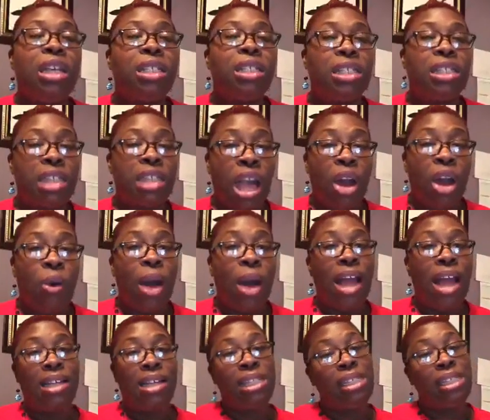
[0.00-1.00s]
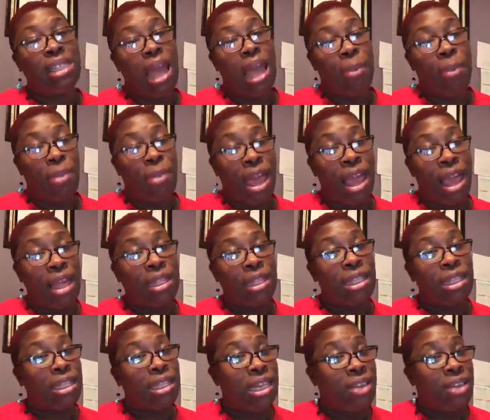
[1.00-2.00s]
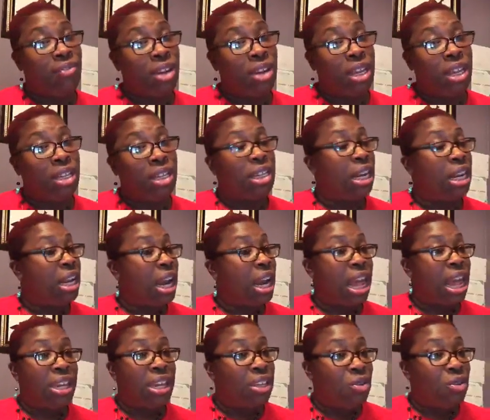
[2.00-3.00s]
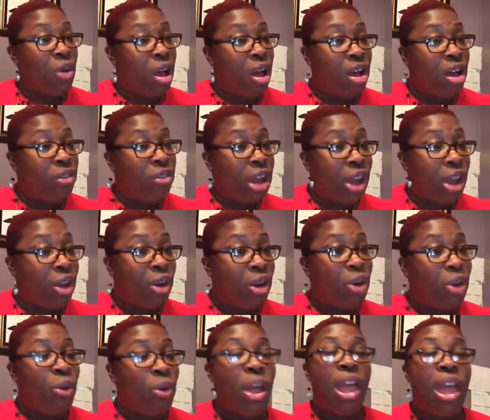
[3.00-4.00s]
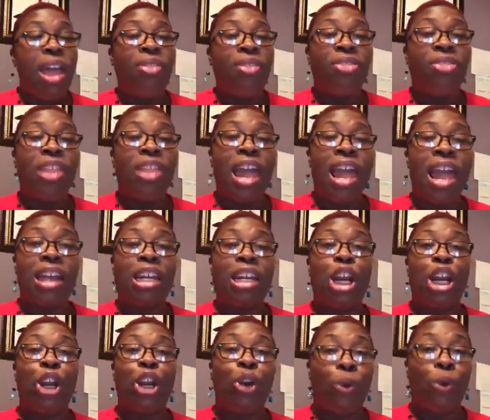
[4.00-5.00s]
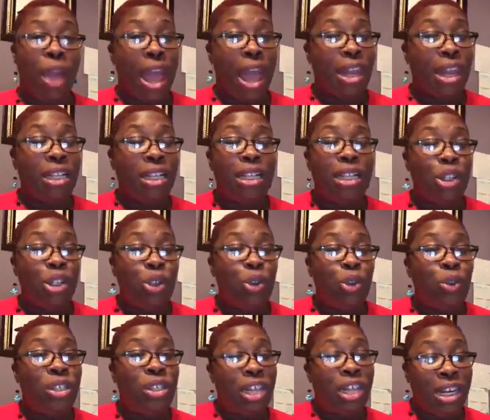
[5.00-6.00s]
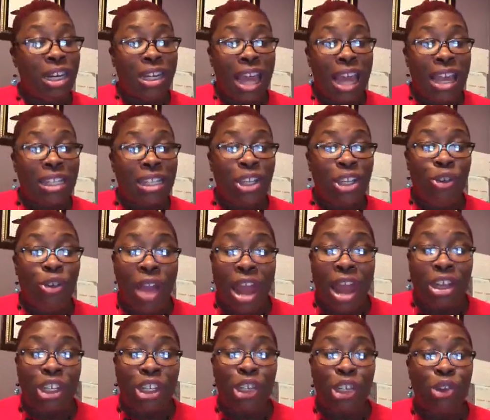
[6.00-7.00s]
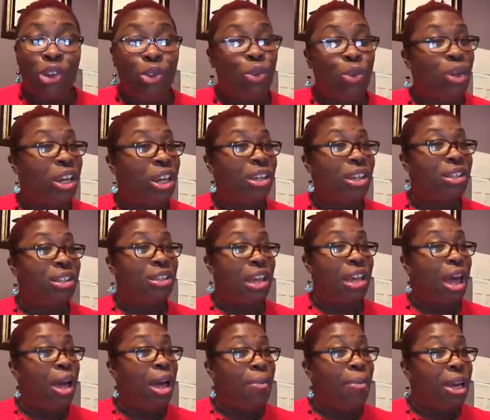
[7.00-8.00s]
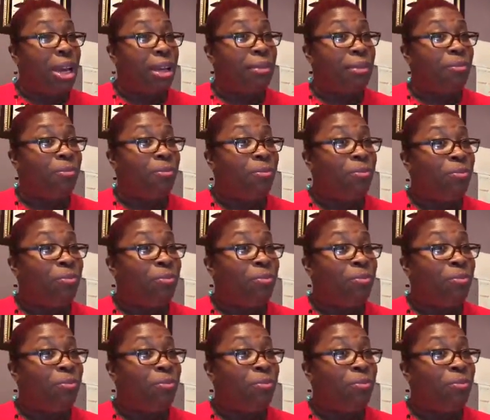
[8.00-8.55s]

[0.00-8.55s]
So I just stopped by this evening to let you all know that gratitude, 10 days of gratitude is coming